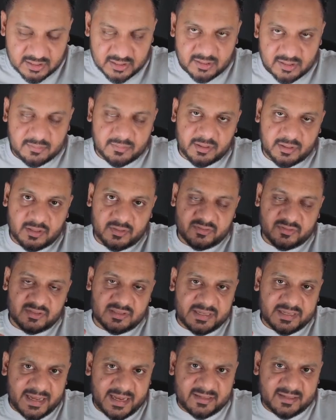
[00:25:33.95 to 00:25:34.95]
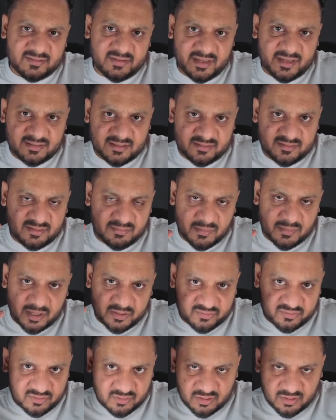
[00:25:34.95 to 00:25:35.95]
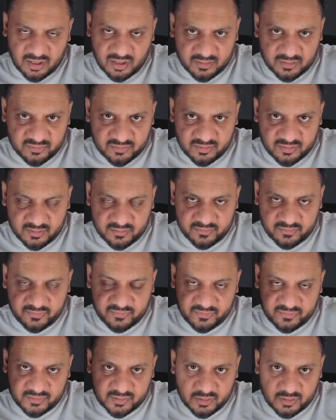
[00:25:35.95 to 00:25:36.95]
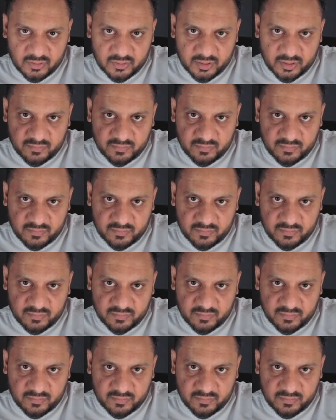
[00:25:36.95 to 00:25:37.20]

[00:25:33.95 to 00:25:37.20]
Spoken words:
because the tax raises the marginal cost of the good,